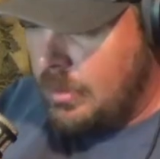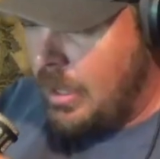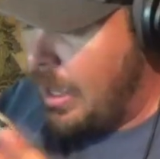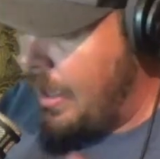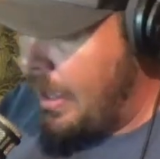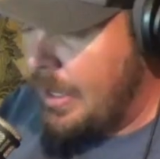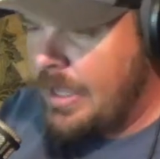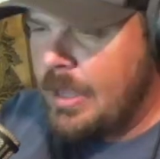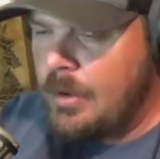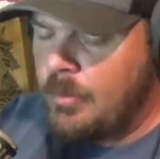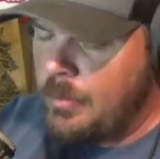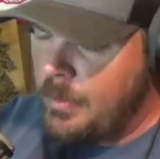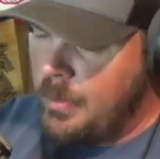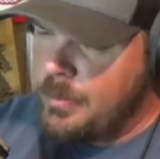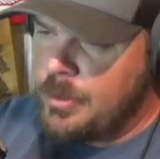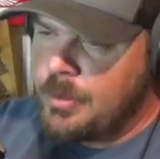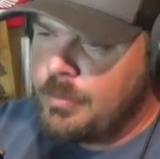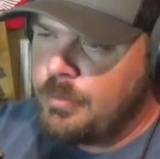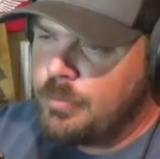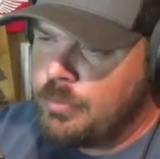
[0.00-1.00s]
I can't
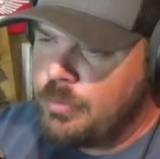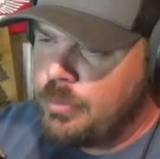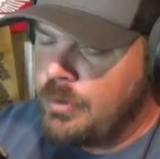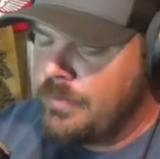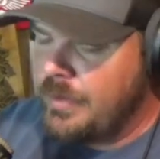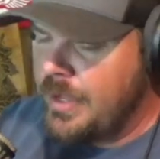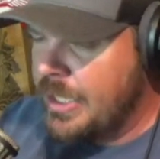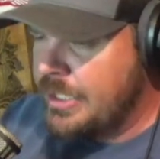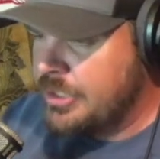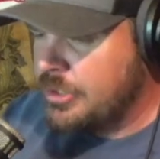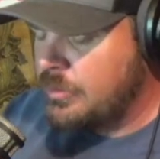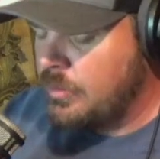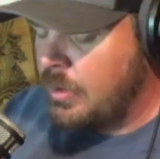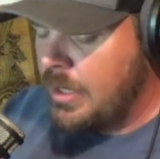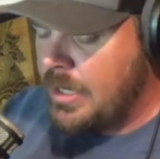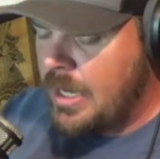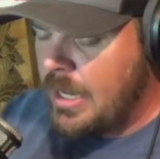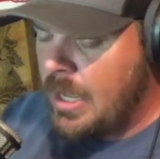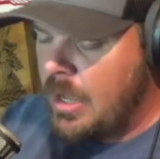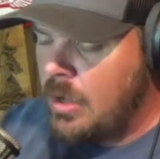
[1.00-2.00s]
remember the abbreviation
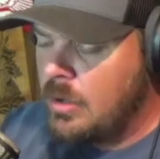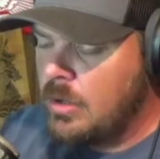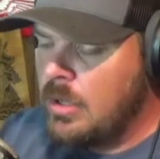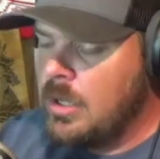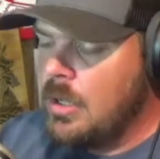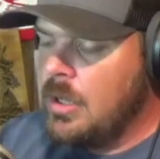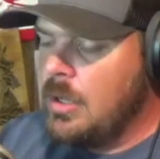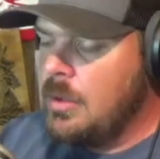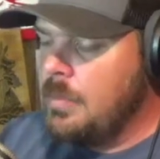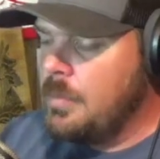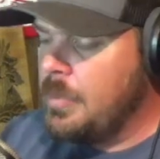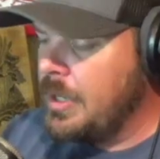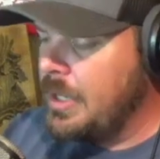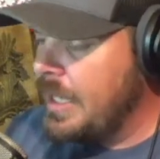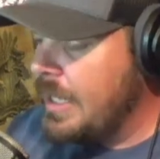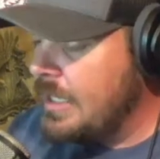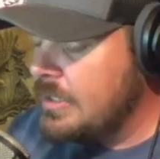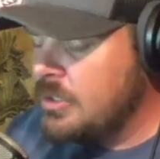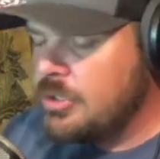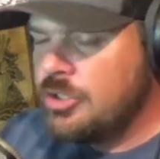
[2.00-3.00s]
right now. But
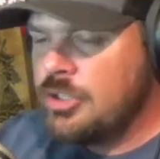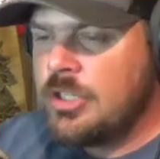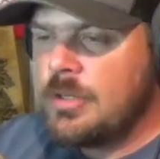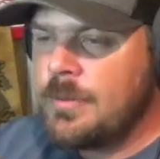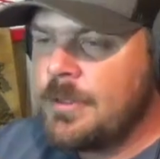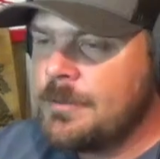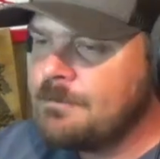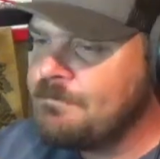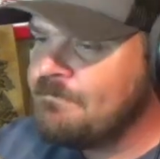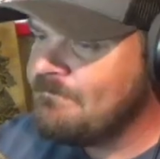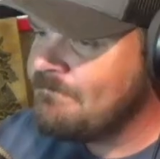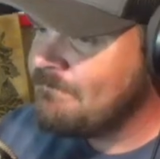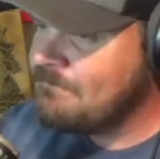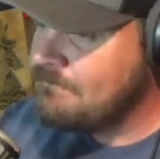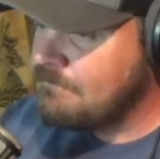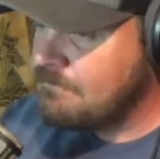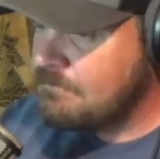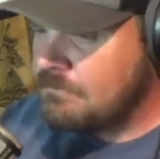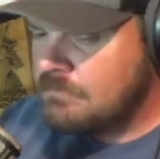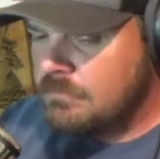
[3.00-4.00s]
ladies and gentlemen,
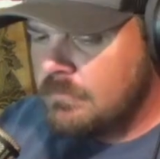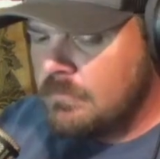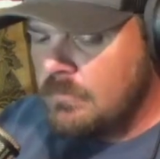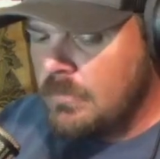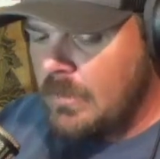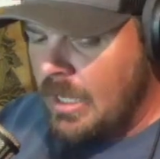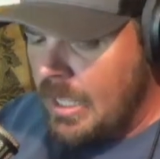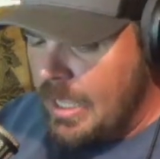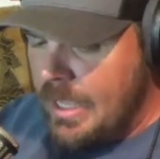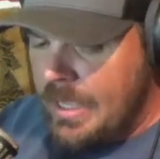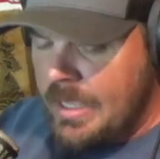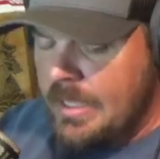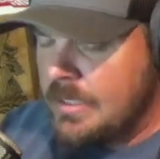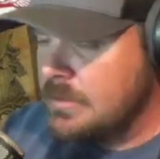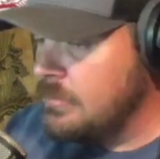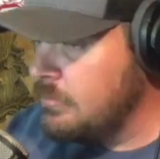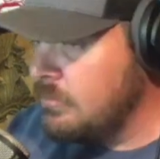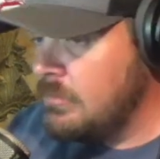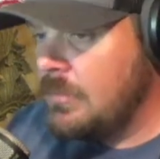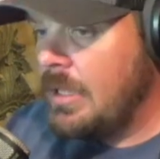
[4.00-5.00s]

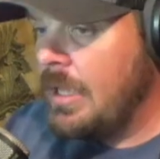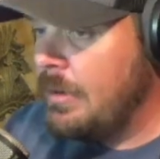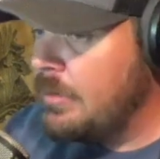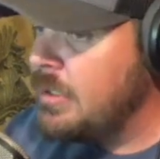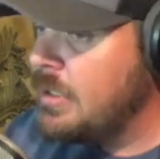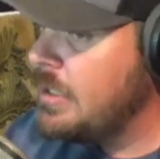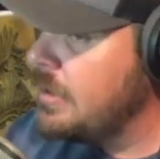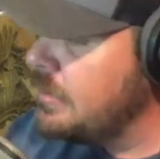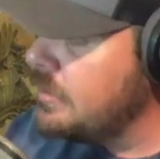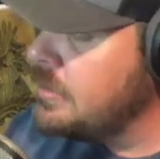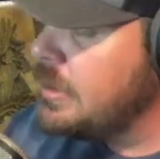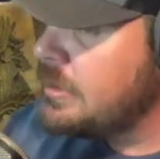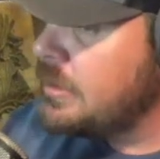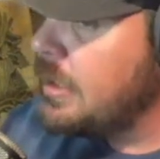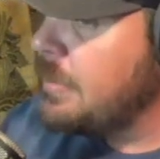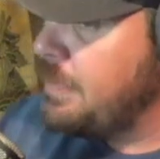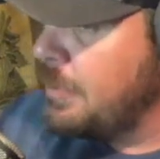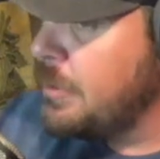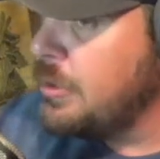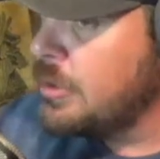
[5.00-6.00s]

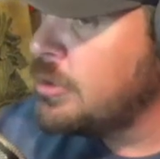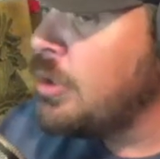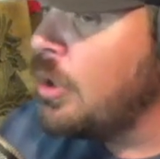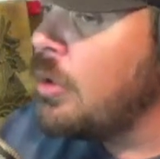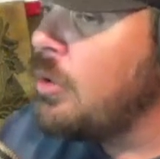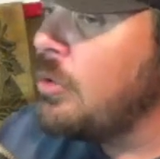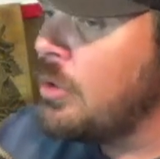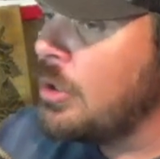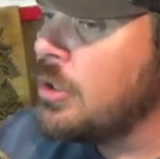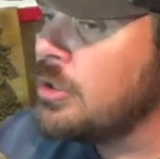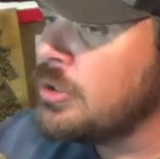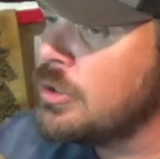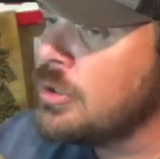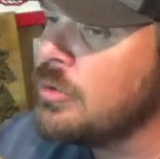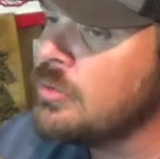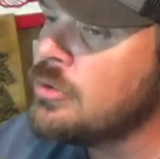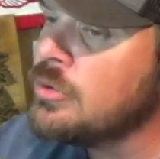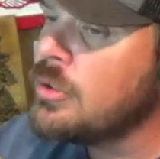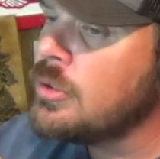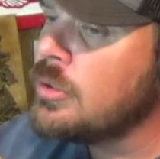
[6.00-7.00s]
it puts a toll on a
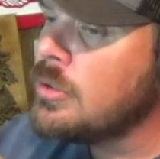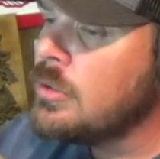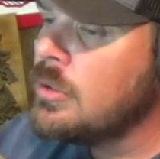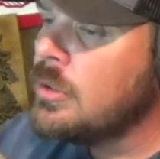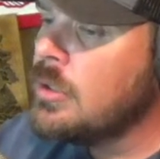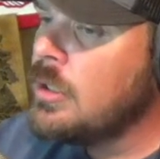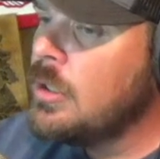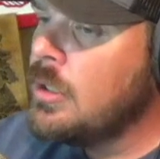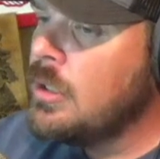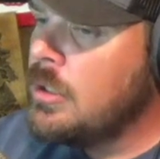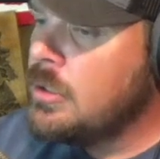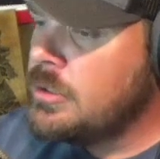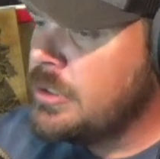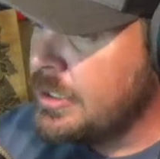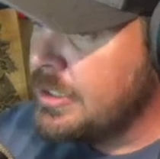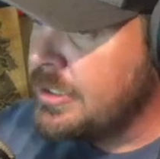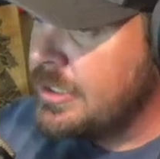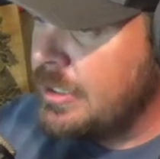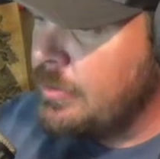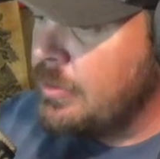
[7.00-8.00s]
soldier
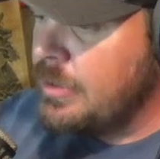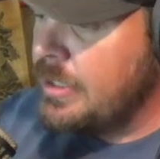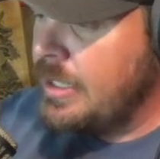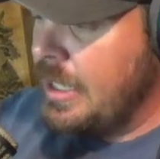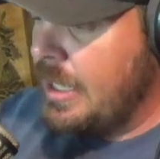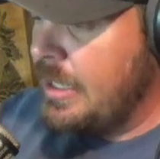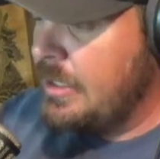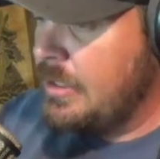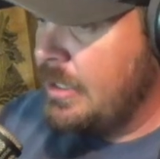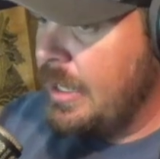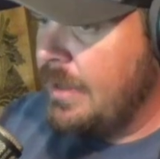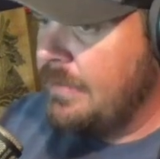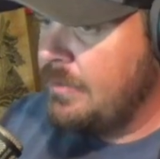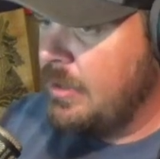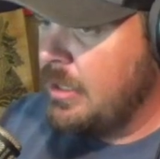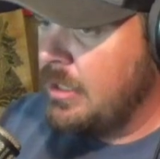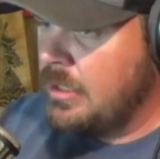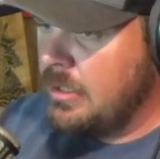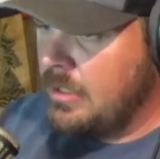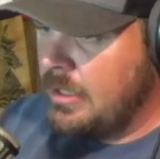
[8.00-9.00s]
to see what they've
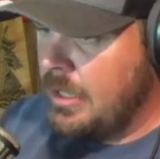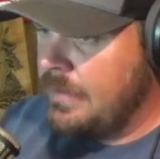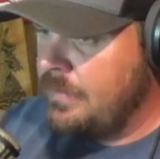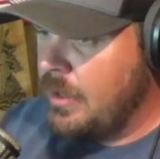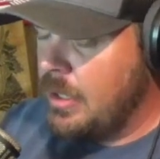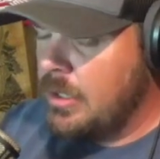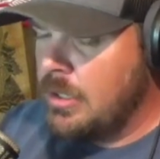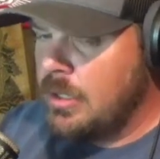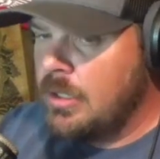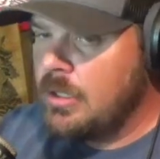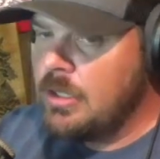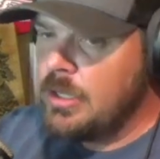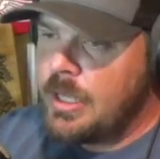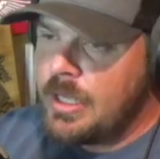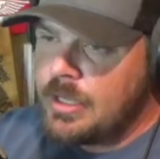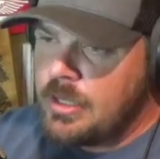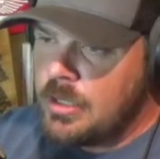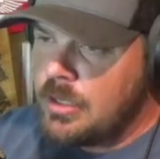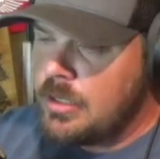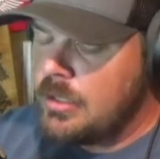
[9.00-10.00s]
done. Look
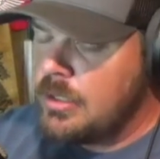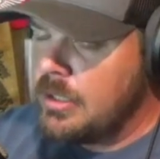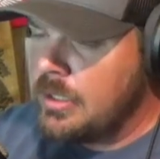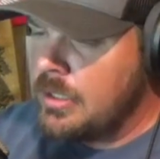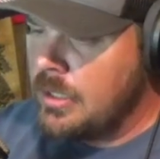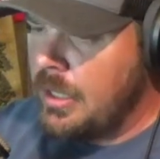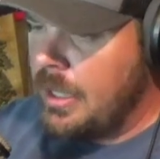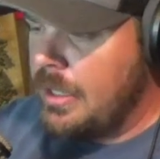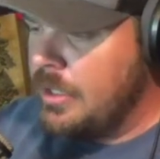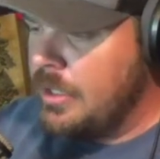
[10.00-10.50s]
at the